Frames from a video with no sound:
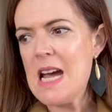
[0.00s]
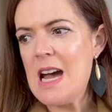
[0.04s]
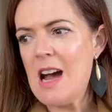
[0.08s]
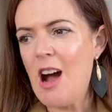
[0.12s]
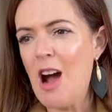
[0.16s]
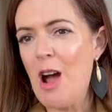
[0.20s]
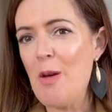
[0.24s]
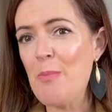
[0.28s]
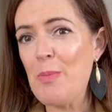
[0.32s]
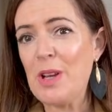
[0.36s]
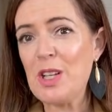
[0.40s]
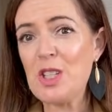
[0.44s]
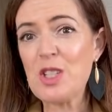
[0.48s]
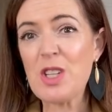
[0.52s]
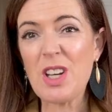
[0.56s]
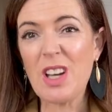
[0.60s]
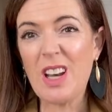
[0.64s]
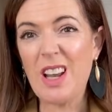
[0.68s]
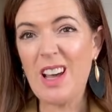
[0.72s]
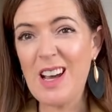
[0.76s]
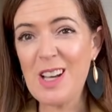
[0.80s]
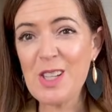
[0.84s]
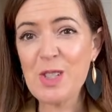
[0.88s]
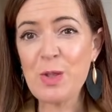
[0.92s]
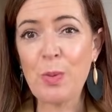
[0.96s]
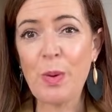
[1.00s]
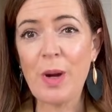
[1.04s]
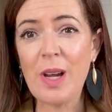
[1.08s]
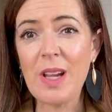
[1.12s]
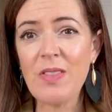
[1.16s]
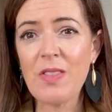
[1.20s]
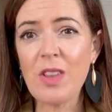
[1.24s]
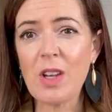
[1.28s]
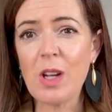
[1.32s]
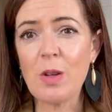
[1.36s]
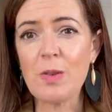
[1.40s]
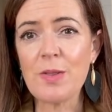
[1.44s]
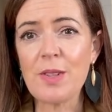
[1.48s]
I mentioned last week
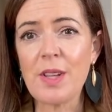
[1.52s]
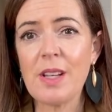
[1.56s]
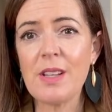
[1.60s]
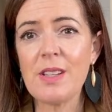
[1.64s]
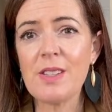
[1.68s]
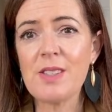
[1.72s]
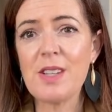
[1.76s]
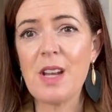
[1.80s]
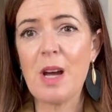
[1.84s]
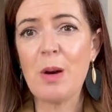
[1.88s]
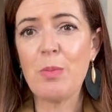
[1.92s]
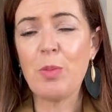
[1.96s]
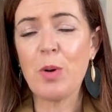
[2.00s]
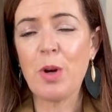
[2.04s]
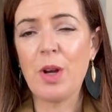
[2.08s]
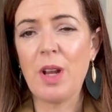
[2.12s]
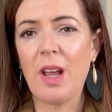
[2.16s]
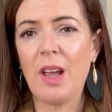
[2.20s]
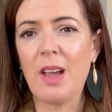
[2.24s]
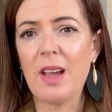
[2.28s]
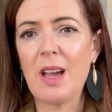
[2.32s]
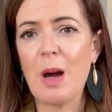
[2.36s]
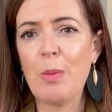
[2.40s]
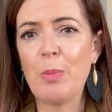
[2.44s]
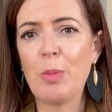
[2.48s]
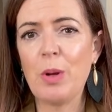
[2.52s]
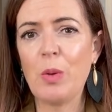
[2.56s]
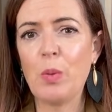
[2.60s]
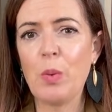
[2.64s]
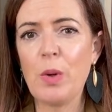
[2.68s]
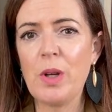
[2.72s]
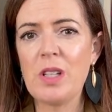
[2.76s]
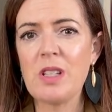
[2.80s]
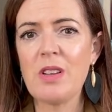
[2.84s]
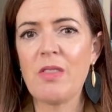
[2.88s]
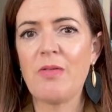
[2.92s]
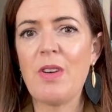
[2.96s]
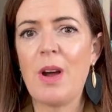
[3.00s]
that I was going to start putting a couple of
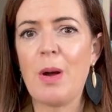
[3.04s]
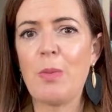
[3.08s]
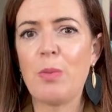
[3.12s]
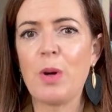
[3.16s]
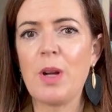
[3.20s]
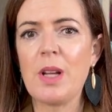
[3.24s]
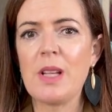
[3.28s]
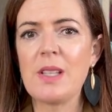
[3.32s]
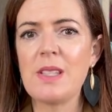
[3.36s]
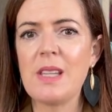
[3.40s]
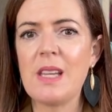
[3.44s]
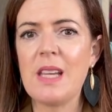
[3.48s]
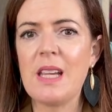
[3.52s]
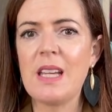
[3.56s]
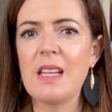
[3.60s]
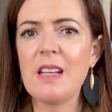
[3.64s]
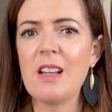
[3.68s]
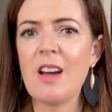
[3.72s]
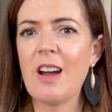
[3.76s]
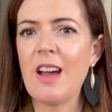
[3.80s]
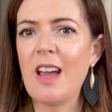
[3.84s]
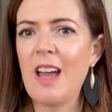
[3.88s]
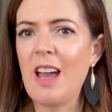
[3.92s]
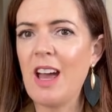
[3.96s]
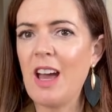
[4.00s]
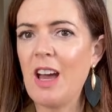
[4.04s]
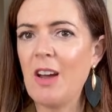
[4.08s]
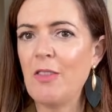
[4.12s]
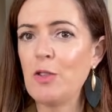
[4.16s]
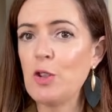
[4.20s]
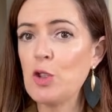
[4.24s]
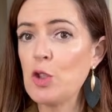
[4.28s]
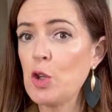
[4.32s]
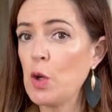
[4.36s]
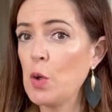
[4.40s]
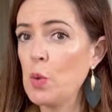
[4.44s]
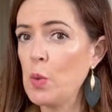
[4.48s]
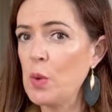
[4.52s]
winter fabrics in. I have
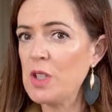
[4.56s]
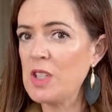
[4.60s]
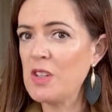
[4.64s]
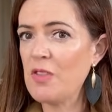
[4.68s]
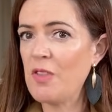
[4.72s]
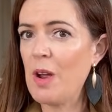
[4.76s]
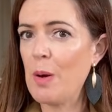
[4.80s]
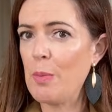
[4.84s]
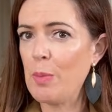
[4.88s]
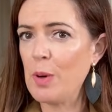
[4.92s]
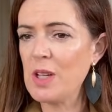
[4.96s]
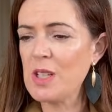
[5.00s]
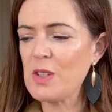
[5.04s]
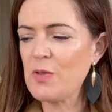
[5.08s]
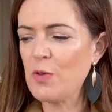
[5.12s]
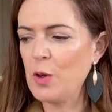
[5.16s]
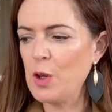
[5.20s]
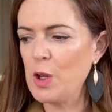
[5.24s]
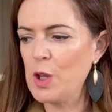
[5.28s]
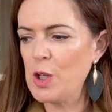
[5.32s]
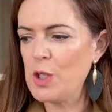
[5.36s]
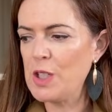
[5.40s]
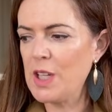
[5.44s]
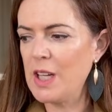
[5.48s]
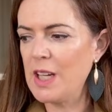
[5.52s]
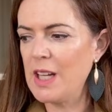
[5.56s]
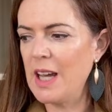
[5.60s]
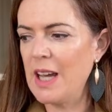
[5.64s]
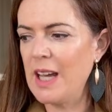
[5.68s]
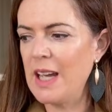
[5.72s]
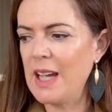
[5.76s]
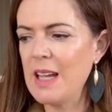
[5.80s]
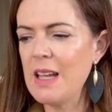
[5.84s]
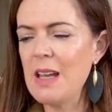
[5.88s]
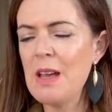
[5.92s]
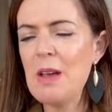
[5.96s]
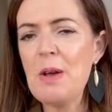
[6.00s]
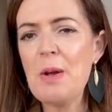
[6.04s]
2 winter fabrics for you
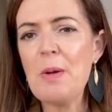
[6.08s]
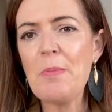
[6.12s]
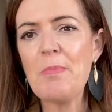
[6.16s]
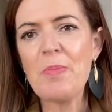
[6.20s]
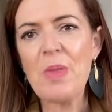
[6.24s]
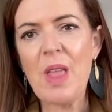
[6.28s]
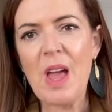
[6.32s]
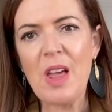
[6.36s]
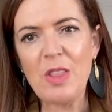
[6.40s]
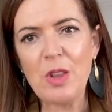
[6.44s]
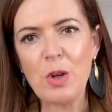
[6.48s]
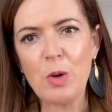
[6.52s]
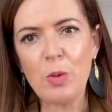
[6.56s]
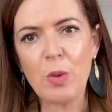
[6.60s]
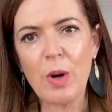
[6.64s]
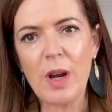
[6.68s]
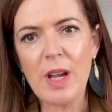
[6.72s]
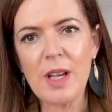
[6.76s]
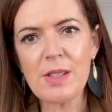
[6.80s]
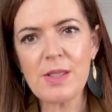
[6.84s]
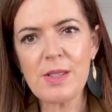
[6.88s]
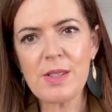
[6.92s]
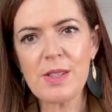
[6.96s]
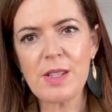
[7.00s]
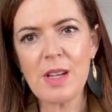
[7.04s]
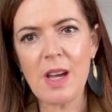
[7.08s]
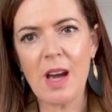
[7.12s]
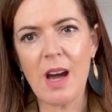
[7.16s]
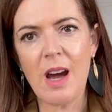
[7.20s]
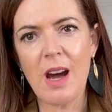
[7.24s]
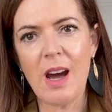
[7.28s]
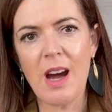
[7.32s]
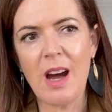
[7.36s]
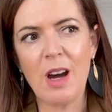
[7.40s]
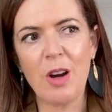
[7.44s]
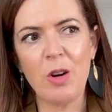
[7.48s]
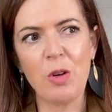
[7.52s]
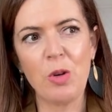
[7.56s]
today and the rest
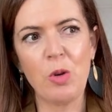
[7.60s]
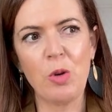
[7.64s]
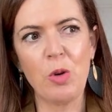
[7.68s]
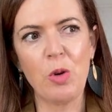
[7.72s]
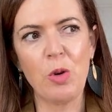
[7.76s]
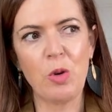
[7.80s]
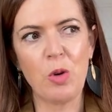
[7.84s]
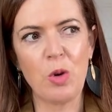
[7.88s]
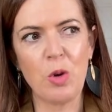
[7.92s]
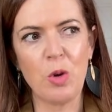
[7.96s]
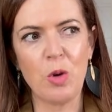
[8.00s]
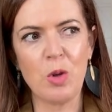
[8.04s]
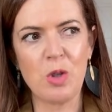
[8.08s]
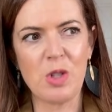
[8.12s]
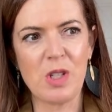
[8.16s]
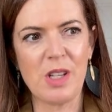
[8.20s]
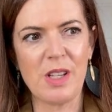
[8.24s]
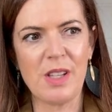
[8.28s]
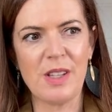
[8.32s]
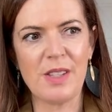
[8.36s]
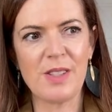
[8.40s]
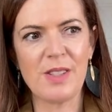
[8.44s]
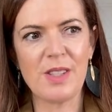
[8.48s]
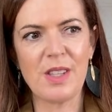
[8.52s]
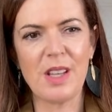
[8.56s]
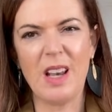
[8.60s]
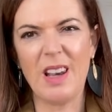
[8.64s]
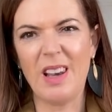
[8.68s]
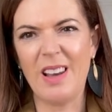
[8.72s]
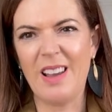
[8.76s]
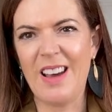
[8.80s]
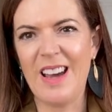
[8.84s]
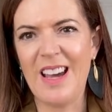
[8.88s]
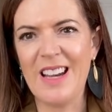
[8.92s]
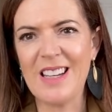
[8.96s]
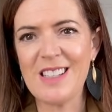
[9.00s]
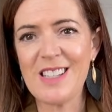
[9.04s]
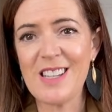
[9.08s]
are all gorgeous
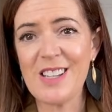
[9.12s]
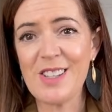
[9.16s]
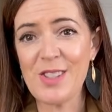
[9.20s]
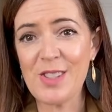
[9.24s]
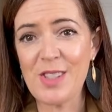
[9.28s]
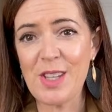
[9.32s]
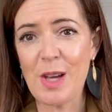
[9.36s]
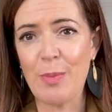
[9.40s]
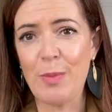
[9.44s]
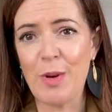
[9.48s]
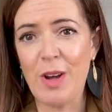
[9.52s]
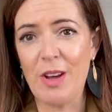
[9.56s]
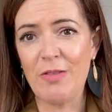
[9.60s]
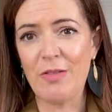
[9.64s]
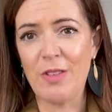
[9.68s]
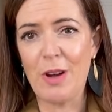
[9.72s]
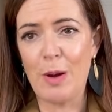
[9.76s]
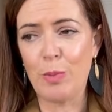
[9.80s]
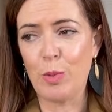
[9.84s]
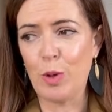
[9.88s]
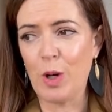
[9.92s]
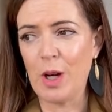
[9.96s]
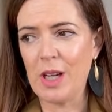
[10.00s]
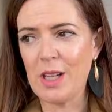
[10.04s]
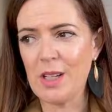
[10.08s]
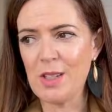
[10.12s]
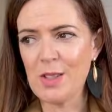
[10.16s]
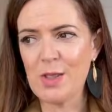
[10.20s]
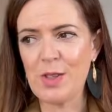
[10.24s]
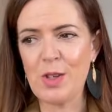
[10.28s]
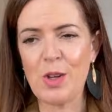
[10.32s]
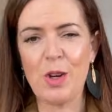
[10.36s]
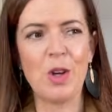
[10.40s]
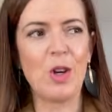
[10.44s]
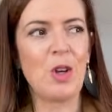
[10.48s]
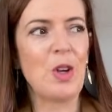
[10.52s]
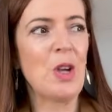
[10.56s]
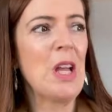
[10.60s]
light summer fabrics.
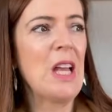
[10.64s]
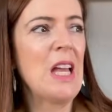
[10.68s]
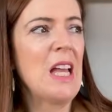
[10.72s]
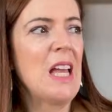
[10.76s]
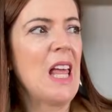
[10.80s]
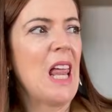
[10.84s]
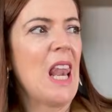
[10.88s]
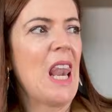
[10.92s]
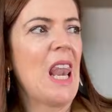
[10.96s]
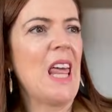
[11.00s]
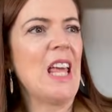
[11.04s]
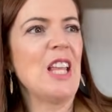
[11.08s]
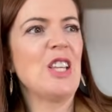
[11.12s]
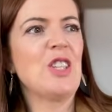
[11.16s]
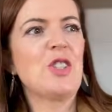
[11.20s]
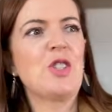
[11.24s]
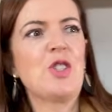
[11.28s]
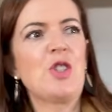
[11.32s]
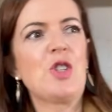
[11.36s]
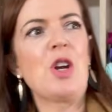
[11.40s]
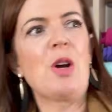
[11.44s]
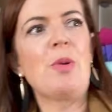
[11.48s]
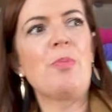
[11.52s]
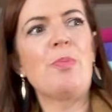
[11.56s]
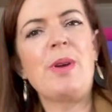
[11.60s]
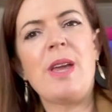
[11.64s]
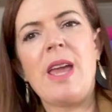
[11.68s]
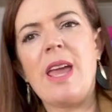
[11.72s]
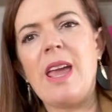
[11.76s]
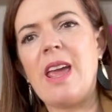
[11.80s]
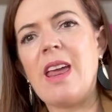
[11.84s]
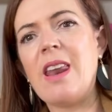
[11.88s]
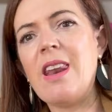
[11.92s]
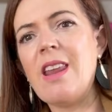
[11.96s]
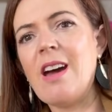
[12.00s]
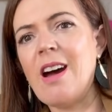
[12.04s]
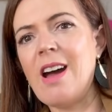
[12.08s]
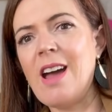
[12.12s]
So let's jump
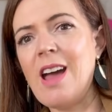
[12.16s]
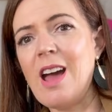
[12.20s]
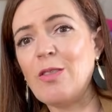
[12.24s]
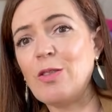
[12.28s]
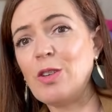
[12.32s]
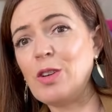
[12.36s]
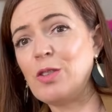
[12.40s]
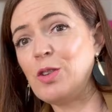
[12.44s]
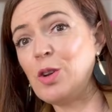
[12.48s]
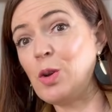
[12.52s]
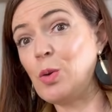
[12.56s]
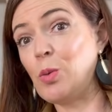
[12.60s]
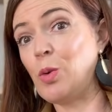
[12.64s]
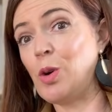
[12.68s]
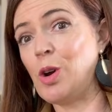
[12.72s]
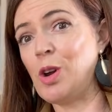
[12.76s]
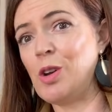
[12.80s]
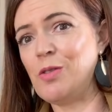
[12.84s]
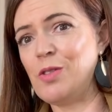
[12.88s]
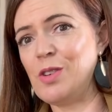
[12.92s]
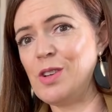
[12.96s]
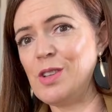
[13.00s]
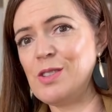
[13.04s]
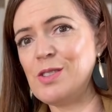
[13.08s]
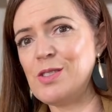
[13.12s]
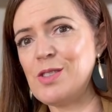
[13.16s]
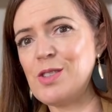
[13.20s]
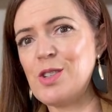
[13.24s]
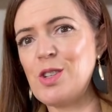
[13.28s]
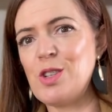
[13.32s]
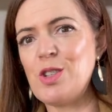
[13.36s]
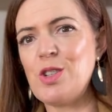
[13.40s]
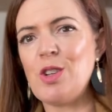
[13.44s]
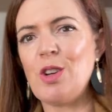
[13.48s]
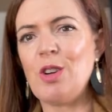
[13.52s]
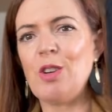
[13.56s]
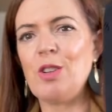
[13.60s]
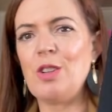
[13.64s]
in. I have a few wovens to
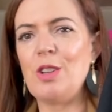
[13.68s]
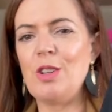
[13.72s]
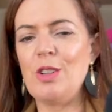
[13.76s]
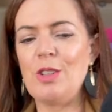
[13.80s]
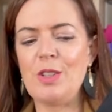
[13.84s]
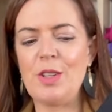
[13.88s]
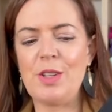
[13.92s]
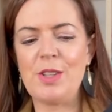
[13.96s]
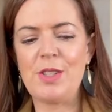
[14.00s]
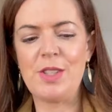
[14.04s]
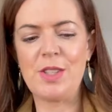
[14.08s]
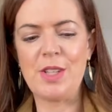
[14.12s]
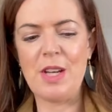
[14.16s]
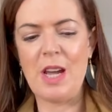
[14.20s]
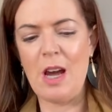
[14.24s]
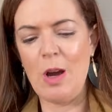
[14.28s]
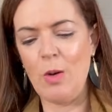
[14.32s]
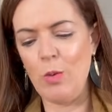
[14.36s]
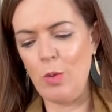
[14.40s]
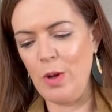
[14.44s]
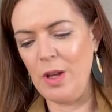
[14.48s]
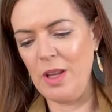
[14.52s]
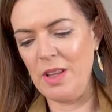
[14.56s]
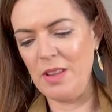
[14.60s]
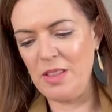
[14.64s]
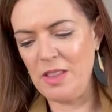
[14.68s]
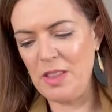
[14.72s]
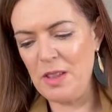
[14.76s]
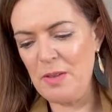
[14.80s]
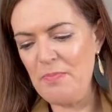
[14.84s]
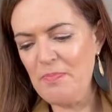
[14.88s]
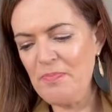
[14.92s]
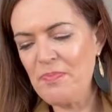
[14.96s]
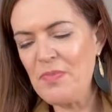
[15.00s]
show you to start with.